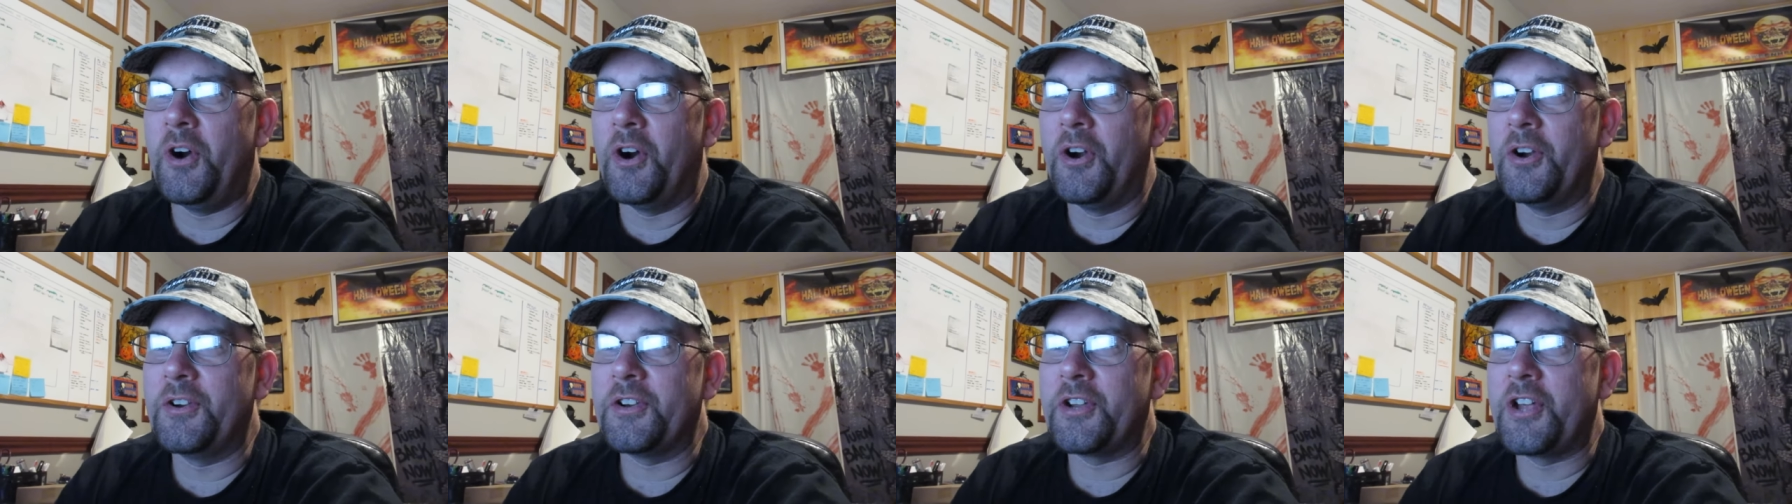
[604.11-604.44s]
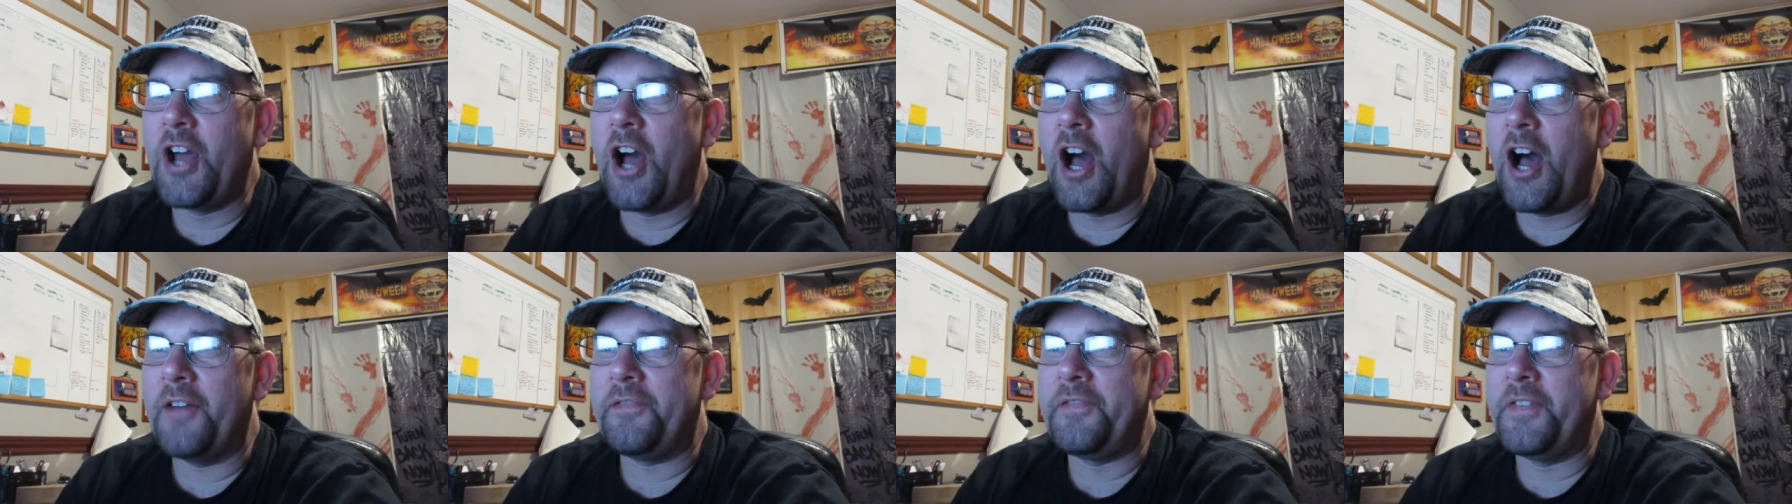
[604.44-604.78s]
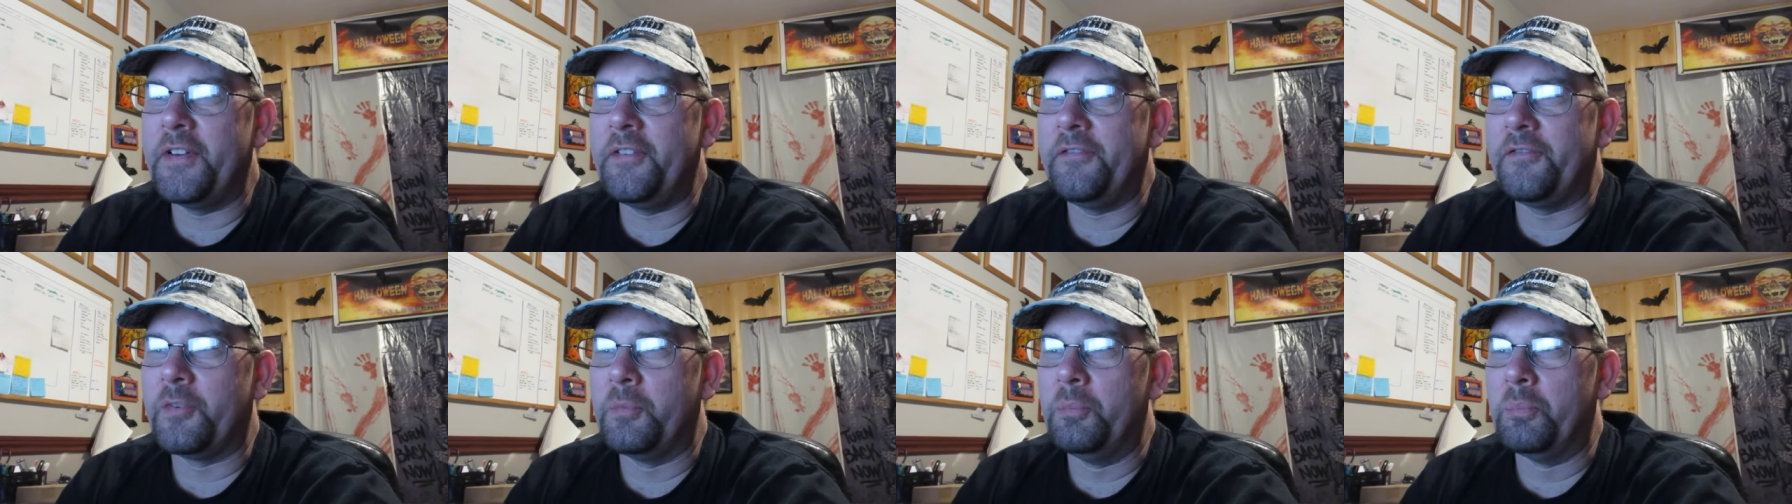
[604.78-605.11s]
aren't
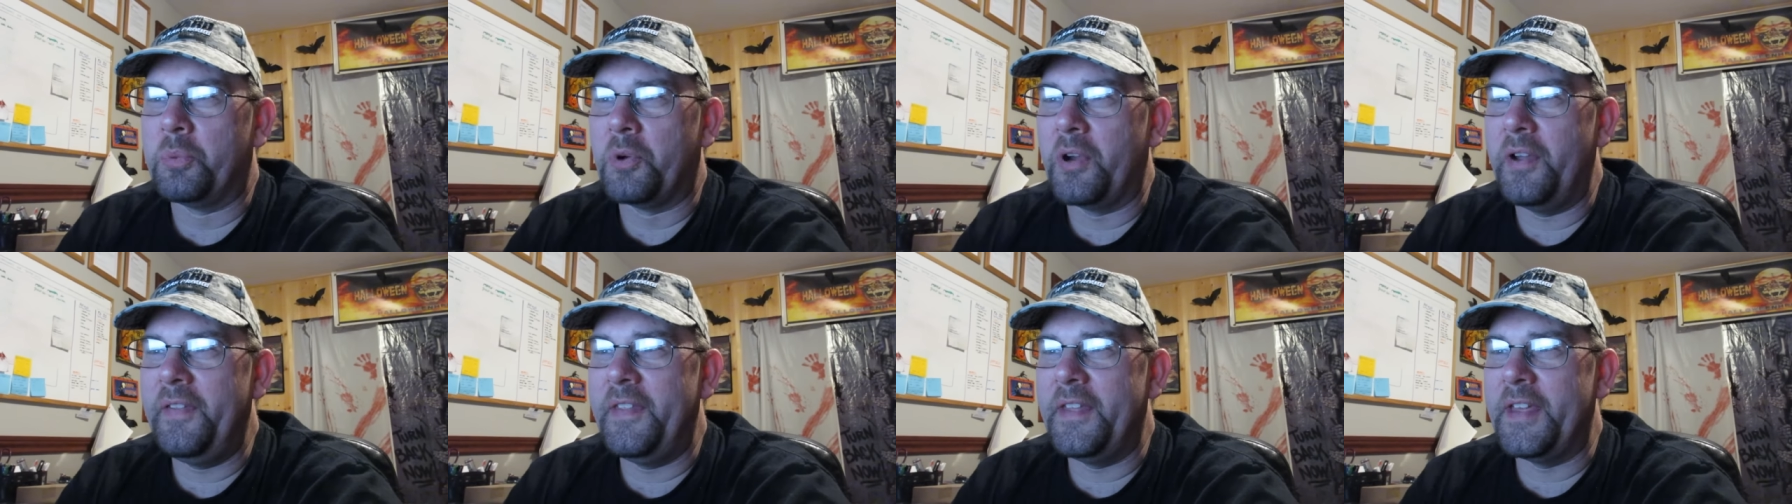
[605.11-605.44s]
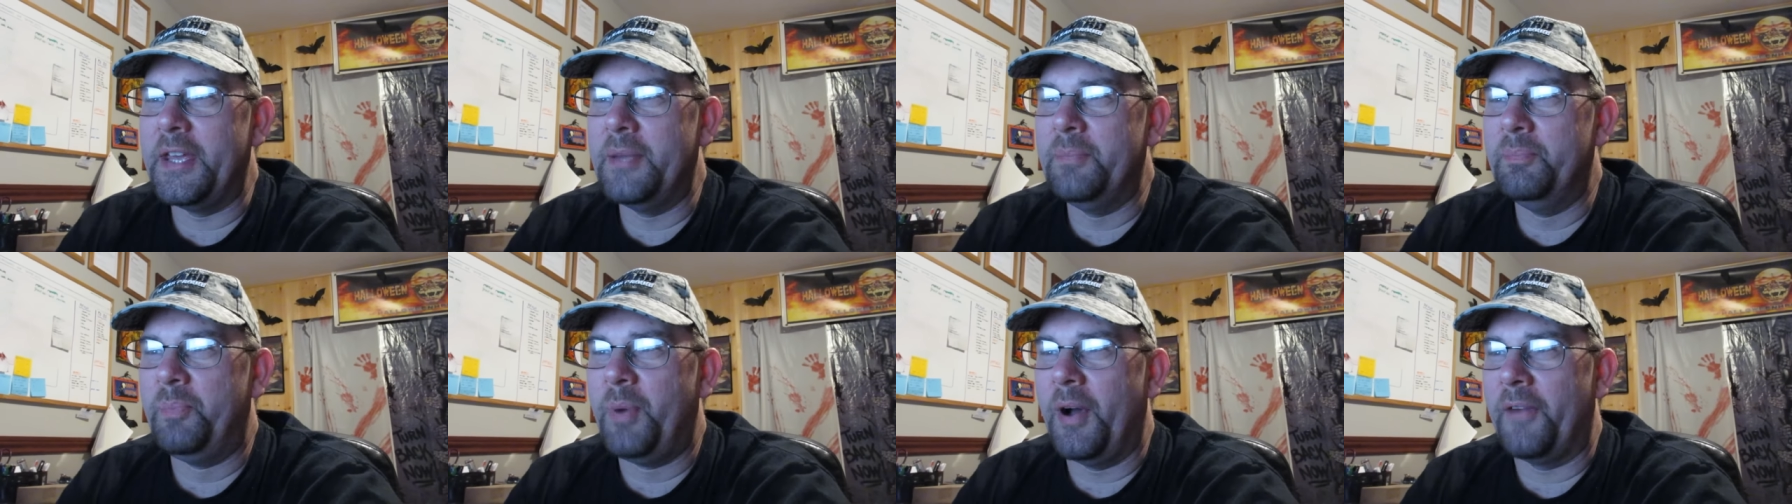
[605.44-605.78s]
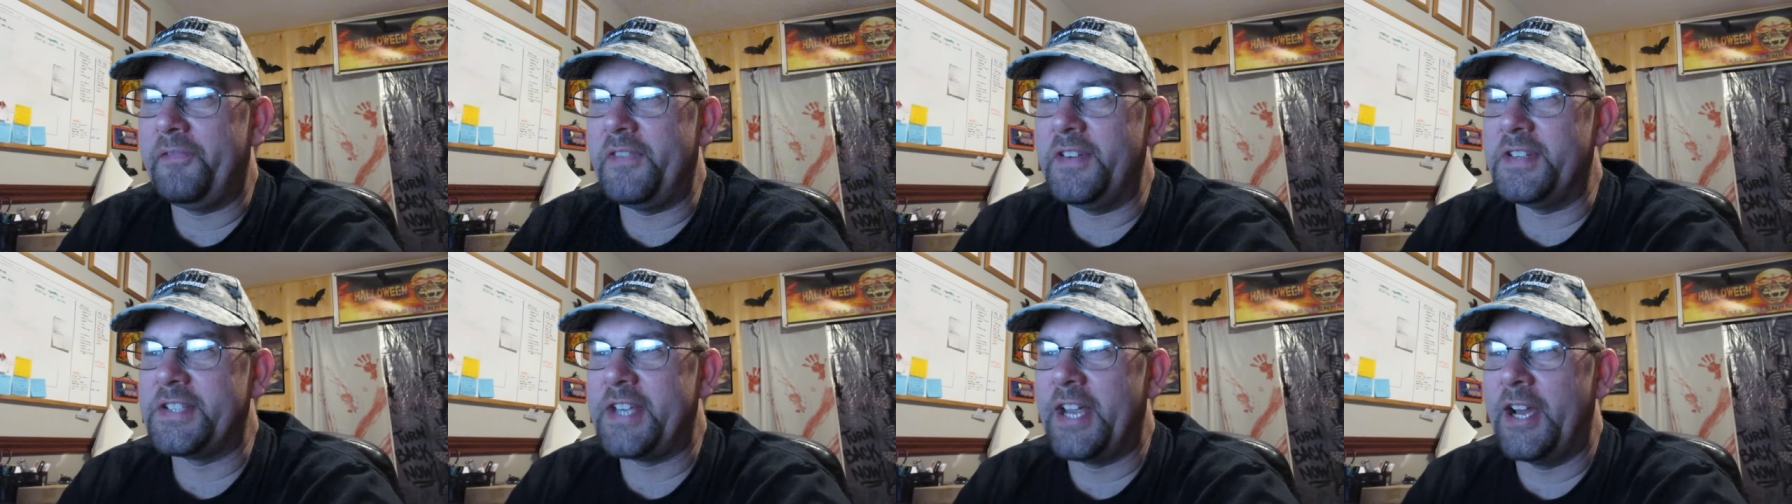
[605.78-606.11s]
coughing from breathing in
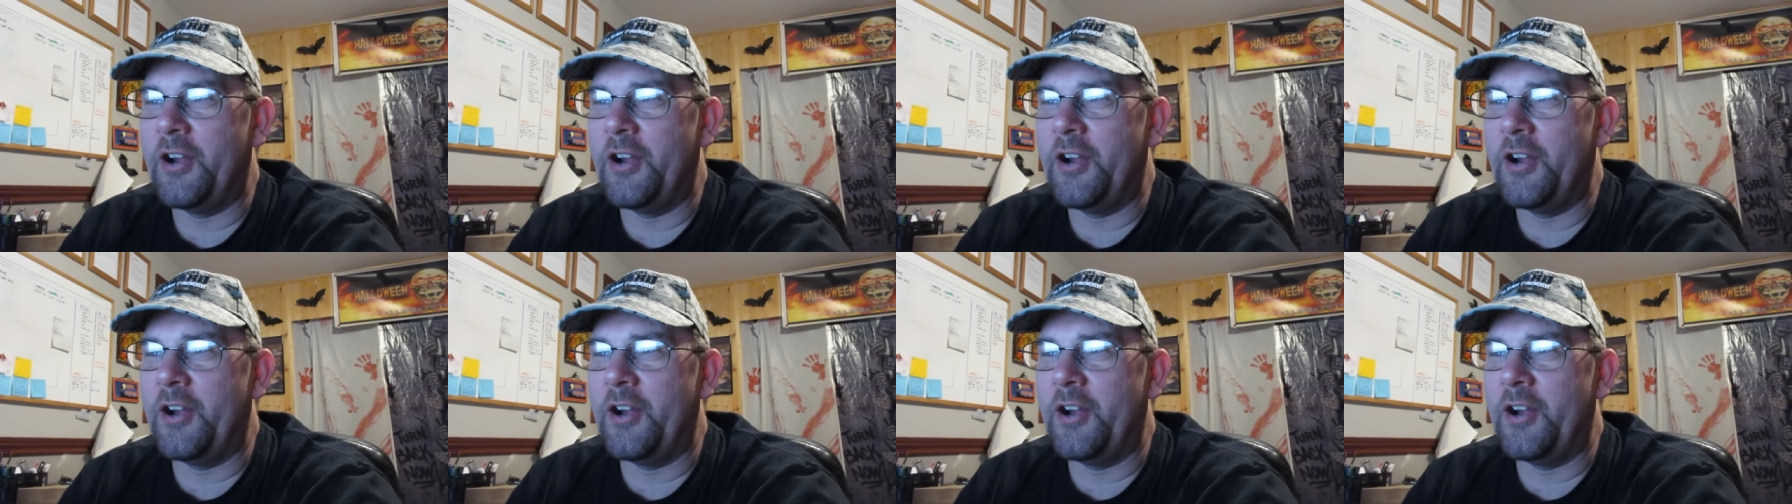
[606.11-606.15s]
Buffy's